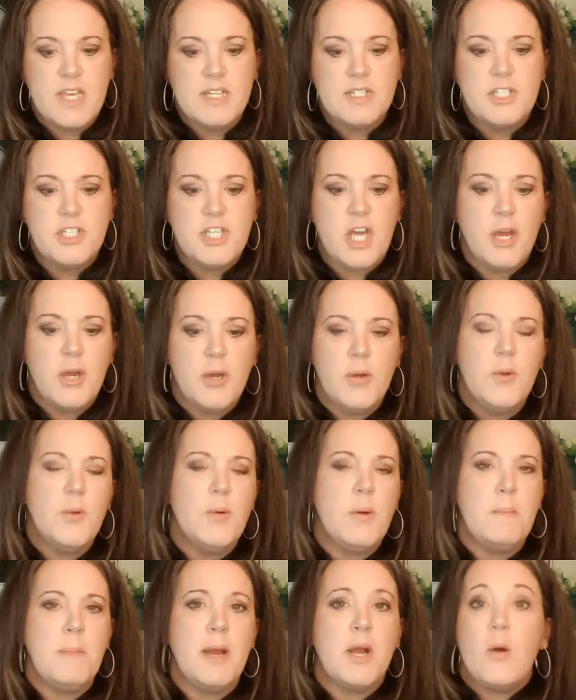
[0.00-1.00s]

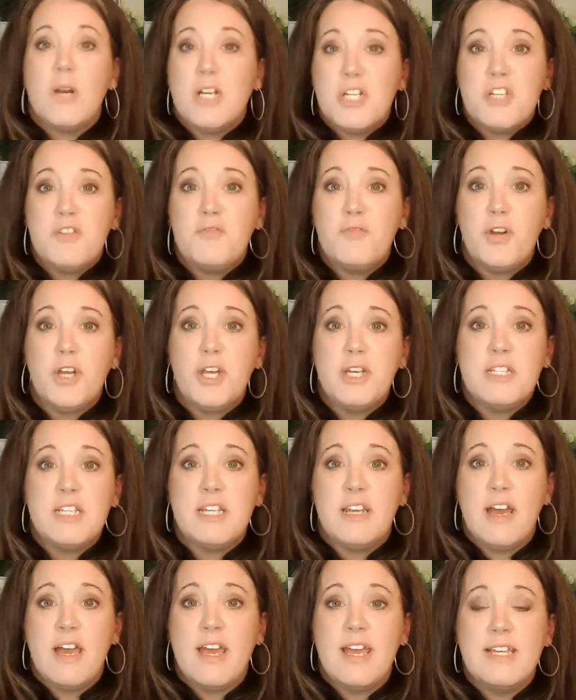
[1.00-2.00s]
So my question for you
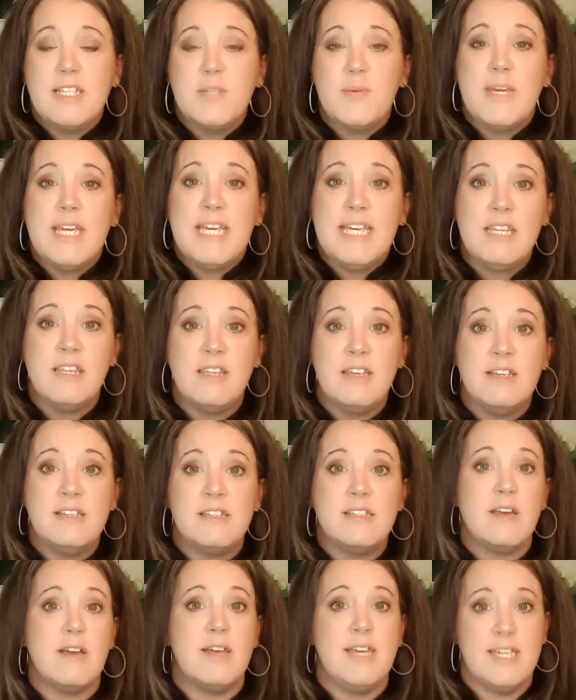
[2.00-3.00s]
tonight as we end
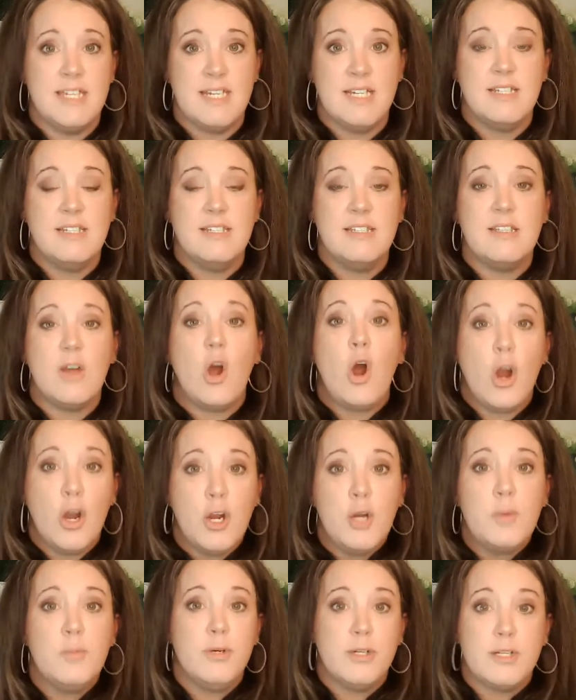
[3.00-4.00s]
this is, are
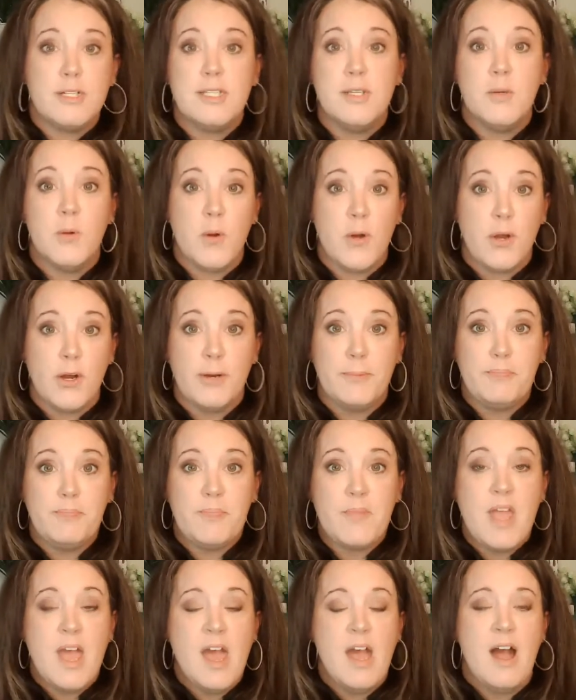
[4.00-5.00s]
your books in order?
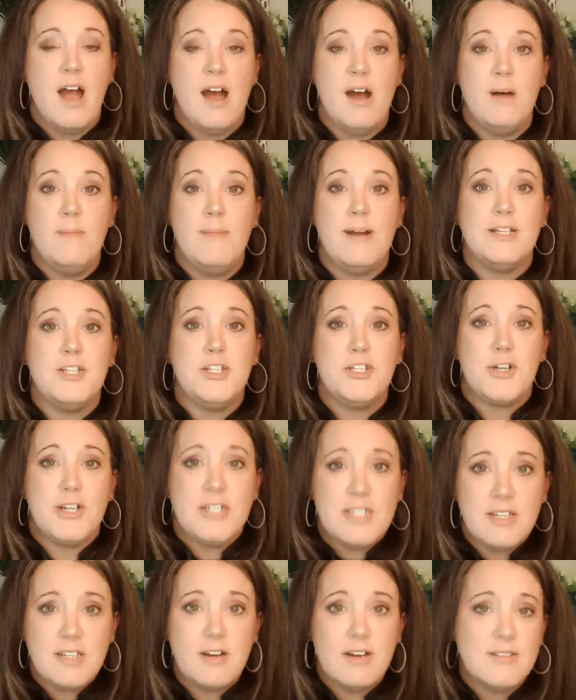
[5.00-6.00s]
I
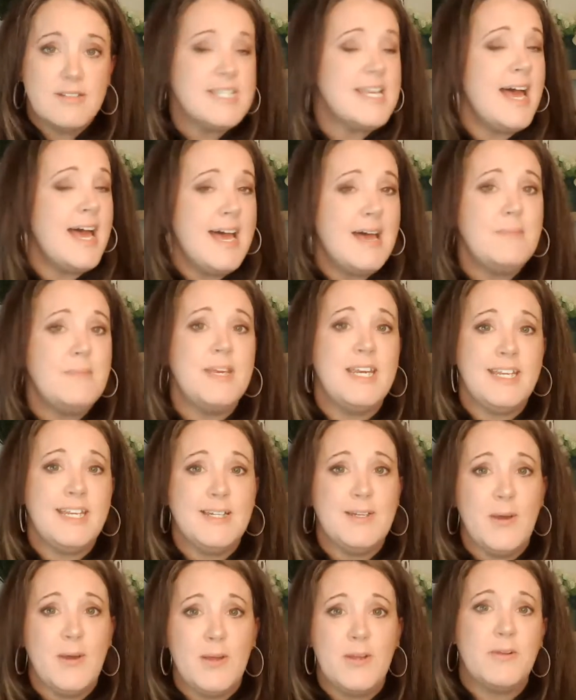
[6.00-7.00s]
stress it all the time. You need to
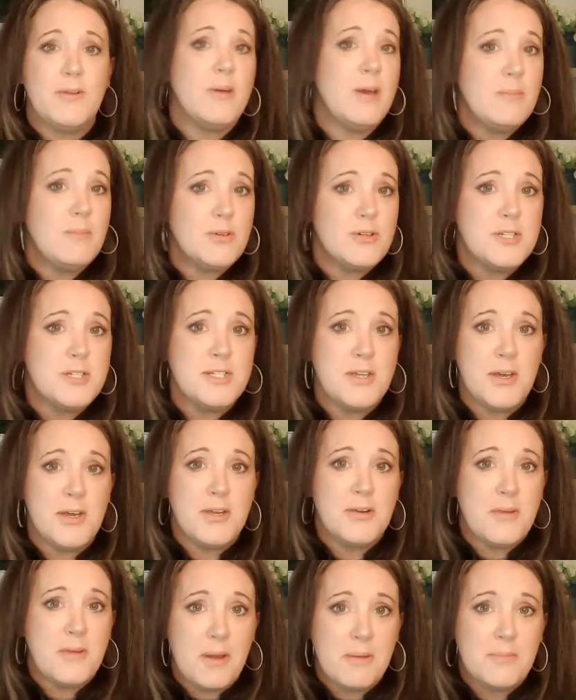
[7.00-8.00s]
know your numbers, know
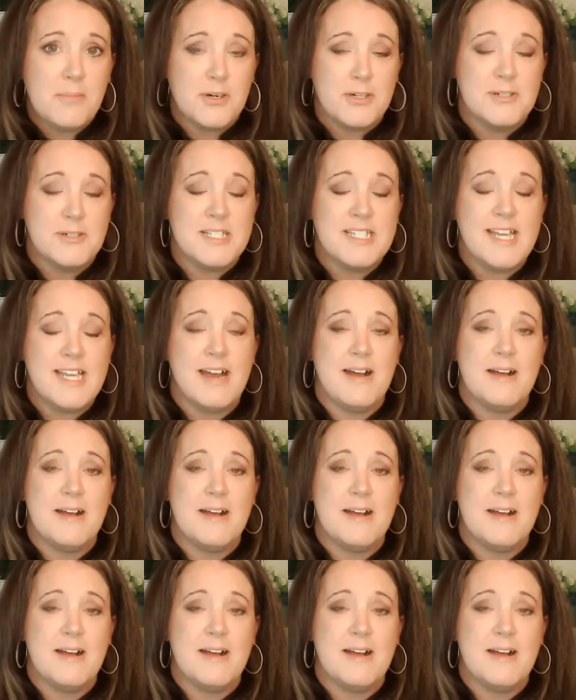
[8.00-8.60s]
your numbers.